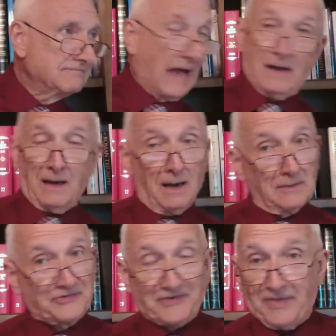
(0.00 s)
I
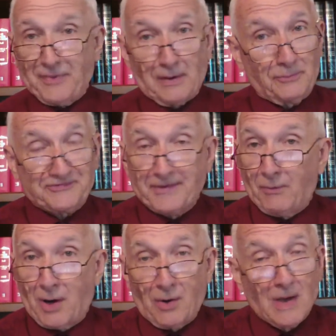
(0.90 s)
honestly thought he was
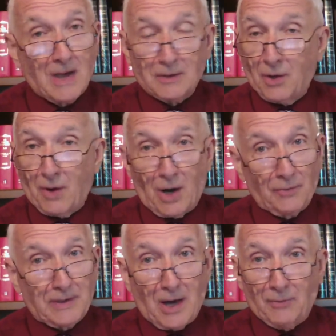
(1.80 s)
going to go
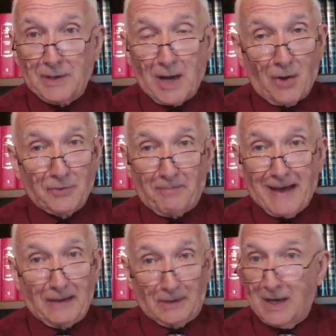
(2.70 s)
on and on and on
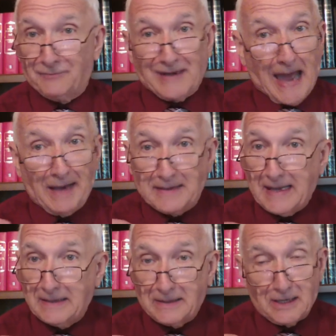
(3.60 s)
about love, and I
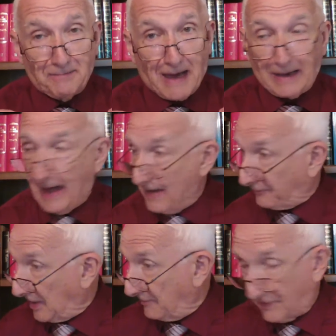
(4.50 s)
needed in my life
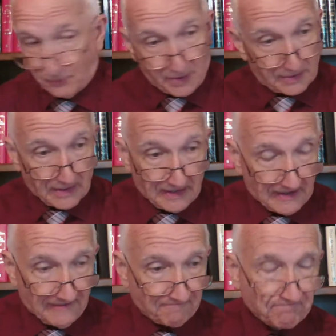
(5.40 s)
love and wonder.
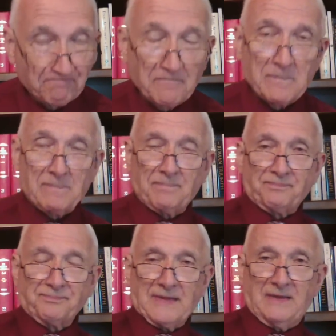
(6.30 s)

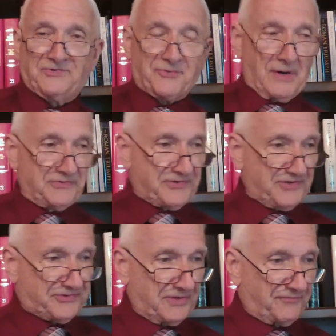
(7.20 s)
He's
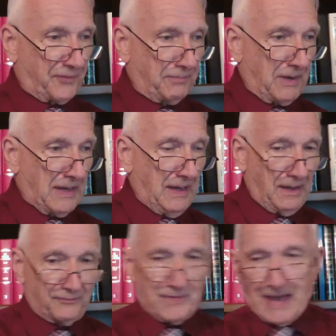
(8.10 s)
transitioned from
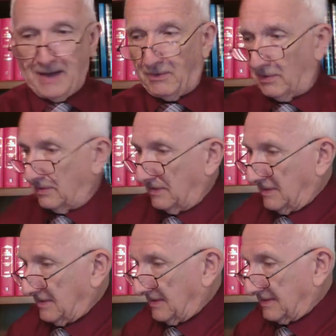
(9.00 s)
love now
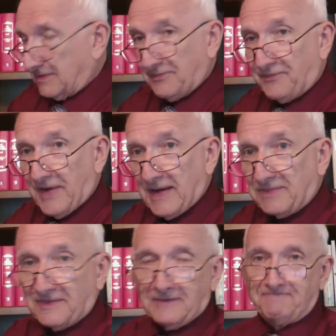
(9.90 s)
to
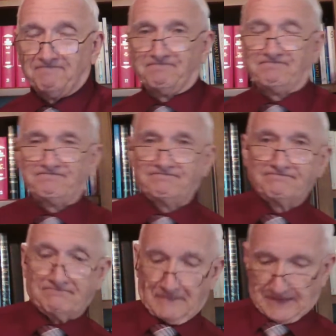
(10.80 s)
faith,
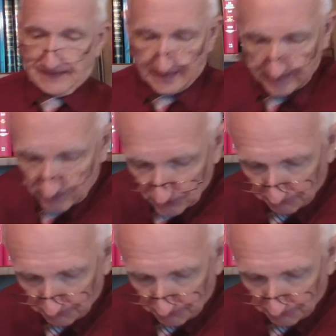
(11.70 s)
to